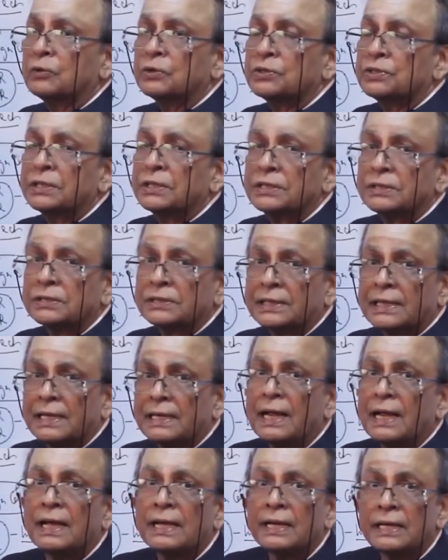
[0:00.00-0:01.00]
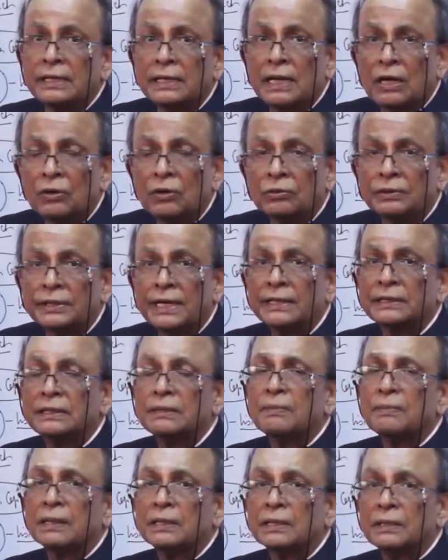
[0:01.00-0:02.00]
question is, can I now take the
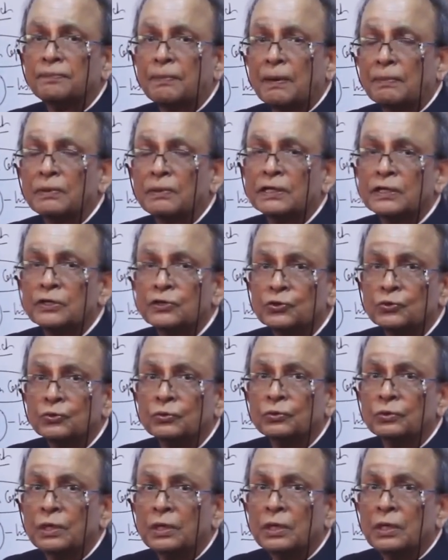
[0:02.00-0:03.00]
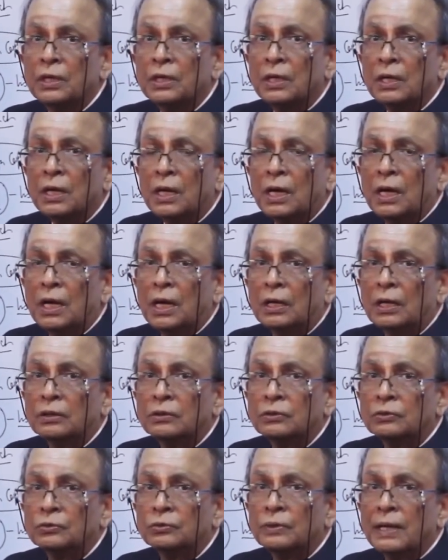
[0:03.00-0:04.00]
money, public issue,
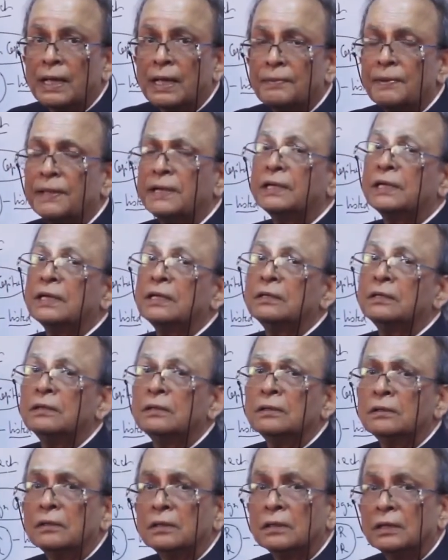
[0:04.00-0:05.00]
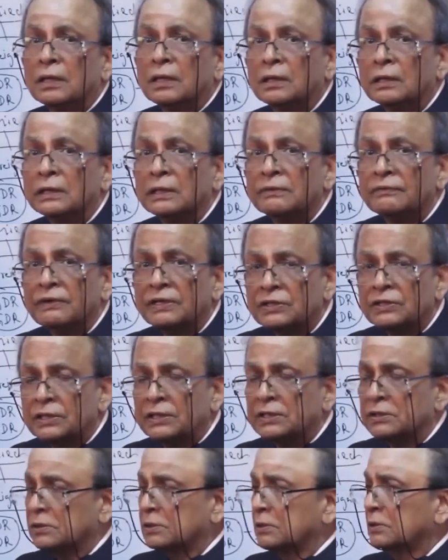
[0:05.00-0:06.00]
to American
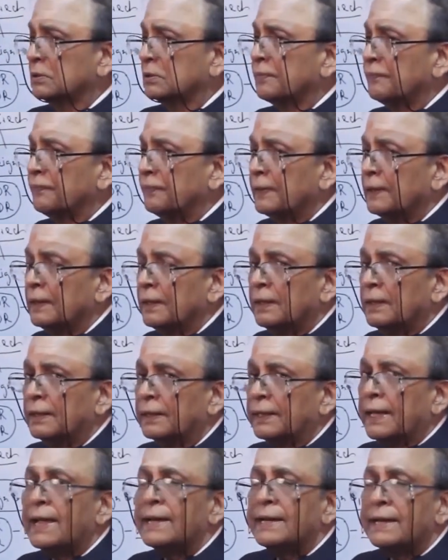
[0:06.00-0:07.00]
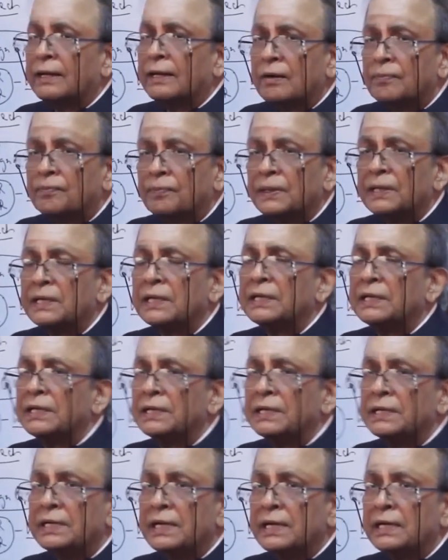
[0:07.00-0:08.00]
investors? Can a company in
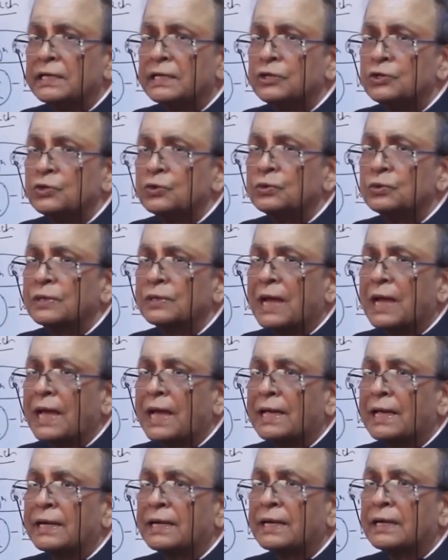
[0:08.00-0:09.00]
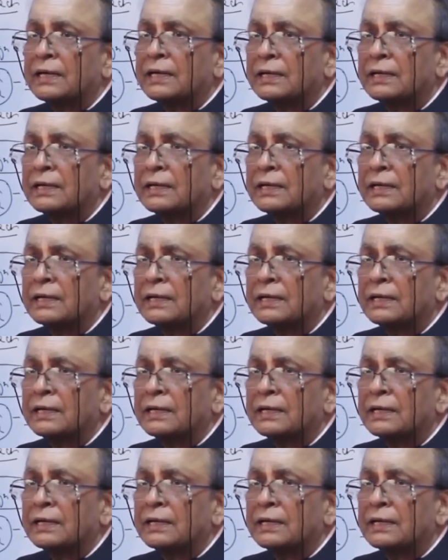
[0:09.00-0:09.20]
India issue directly,